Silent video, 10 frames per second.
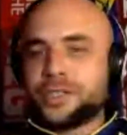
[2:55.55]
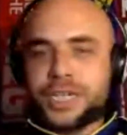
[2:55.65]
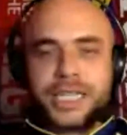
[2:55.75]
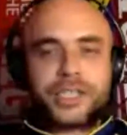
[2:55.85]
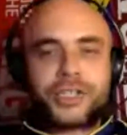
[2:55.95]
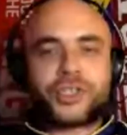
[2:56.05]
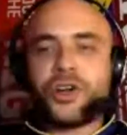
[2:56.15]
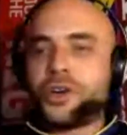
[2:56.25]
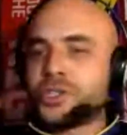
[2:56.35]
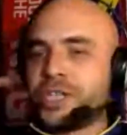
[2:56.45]
You got
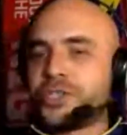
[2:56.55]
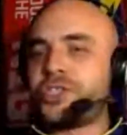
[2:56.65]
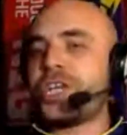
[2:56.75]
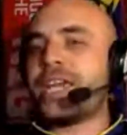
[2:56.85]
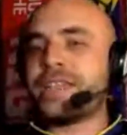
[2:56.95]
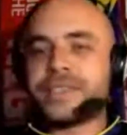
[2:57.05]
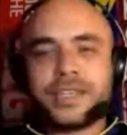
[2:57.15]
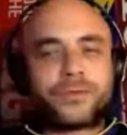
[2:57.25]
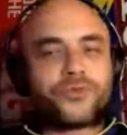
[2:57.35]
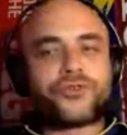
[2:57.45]
songs and chants
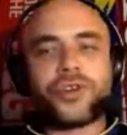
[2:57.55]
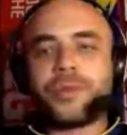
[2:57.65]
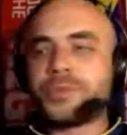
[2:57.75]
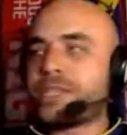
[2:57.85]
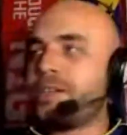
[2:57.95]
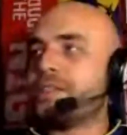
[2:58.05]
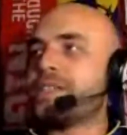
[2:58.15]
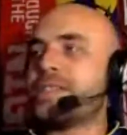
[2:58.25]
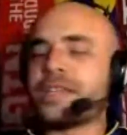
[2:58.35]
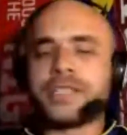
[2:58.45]
and drums and all these
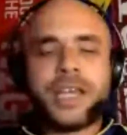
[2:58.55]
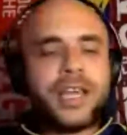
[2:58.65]
things.